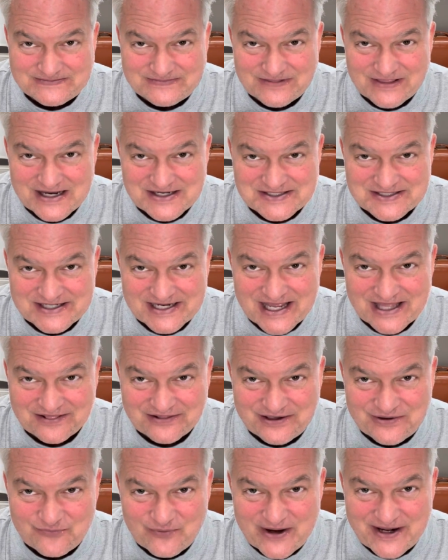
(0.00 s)
Thanks to
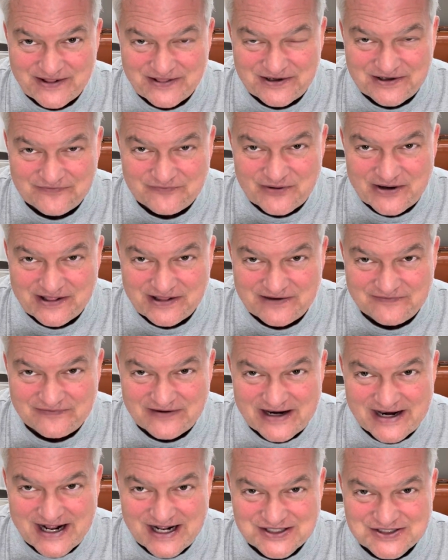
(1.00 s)
Kathleen Whalen of Whalen
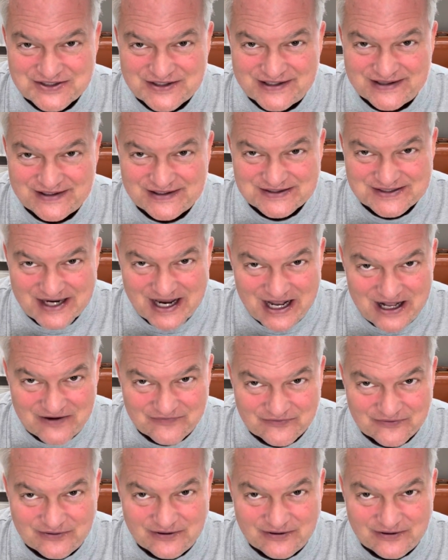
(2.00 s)
Financial in LaSalle for